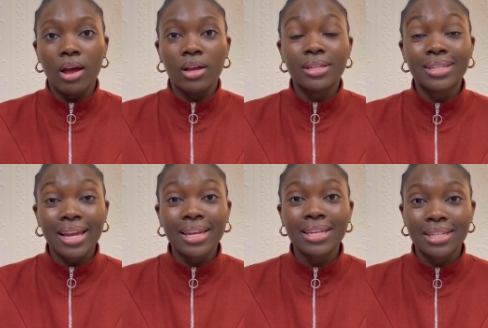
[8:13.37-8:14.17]

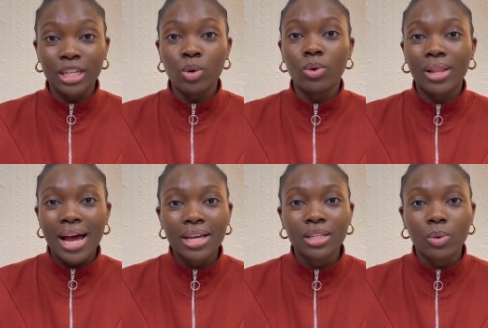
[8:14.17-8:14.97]
stainless steel will
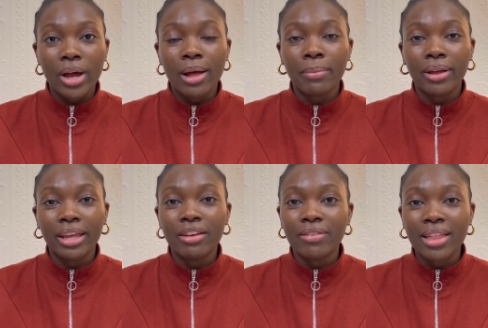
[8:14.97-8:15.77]
last a while, but
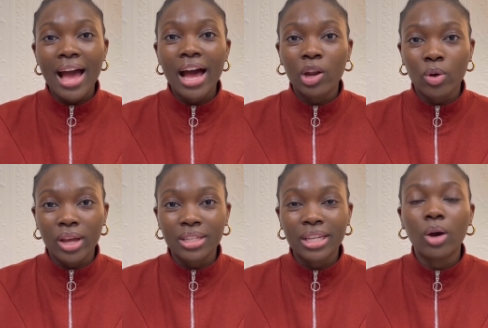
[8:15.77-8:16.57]
even the
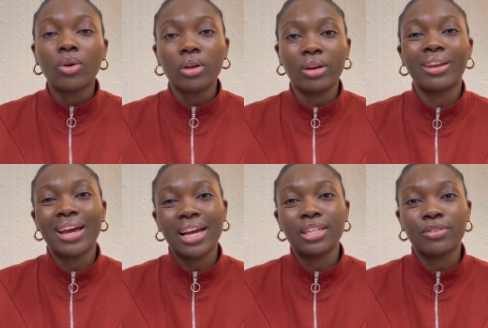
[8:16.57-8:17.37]
alloys, they'll look
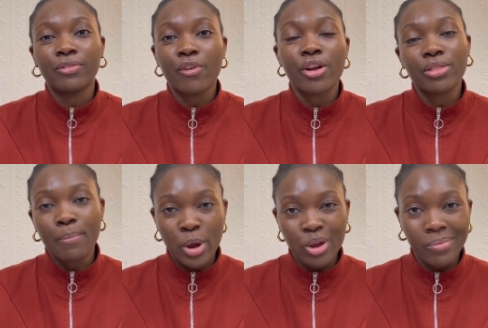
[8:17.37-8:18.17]
nice for the
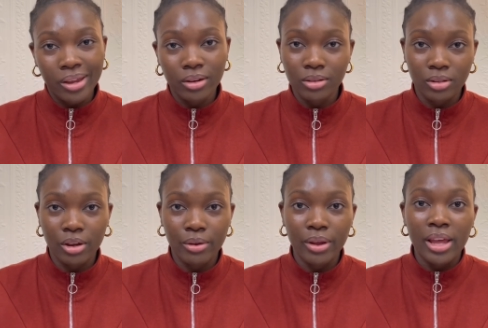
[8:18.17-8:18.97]
moment.
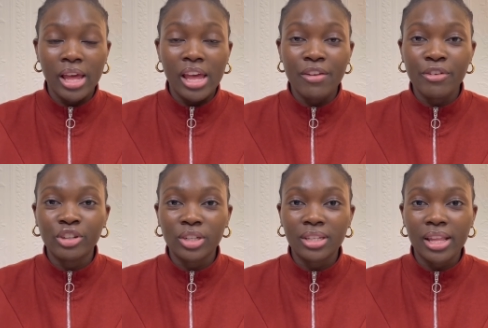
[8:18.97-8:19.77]
So if you're
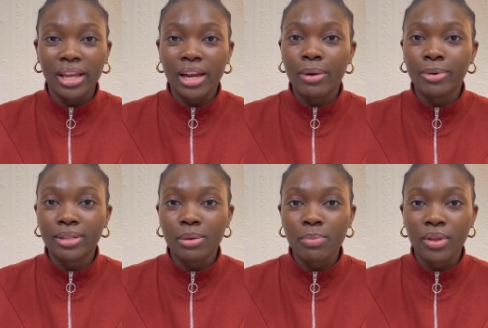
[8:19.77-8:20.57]
just thinking, I want
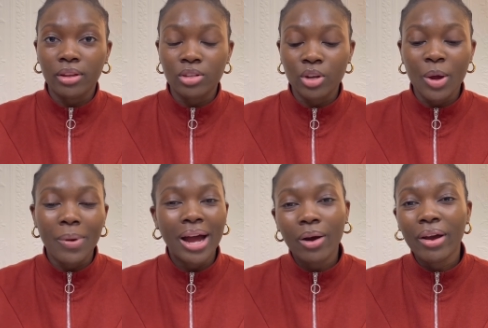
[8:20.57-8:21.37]
something to go
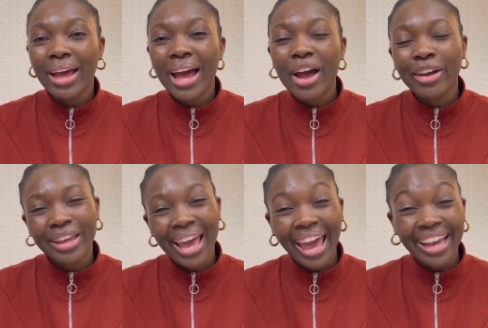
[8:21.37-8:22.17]
out
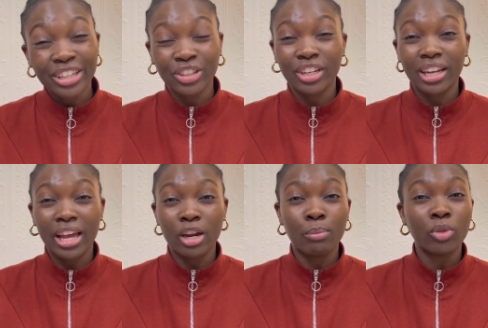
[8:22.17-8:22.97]
occasionally
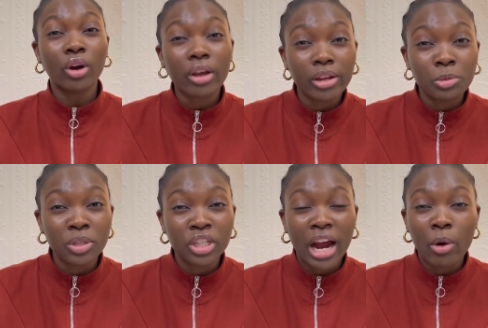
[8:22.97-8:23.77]
and I'm not going to be
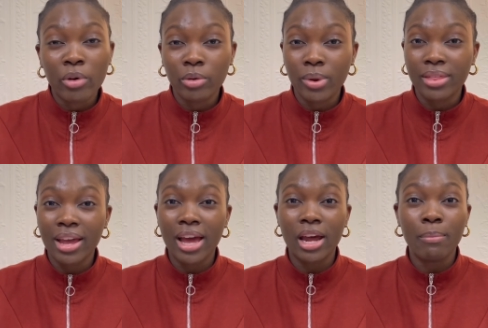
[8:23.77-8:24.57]
showering with it
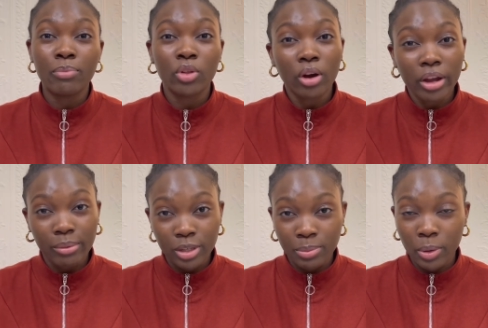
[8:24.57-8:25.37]
and I'm not
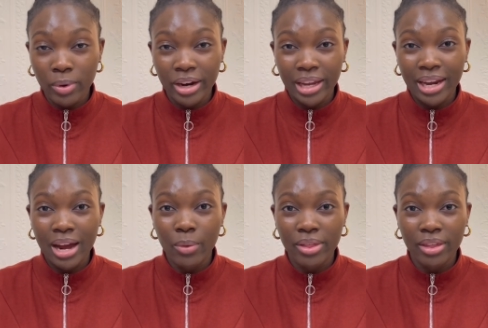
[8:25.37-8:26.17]
going to be working
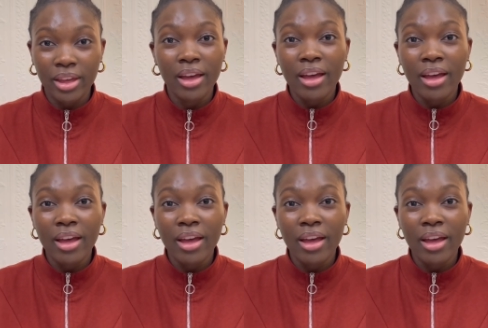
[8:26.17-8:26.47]
out with it,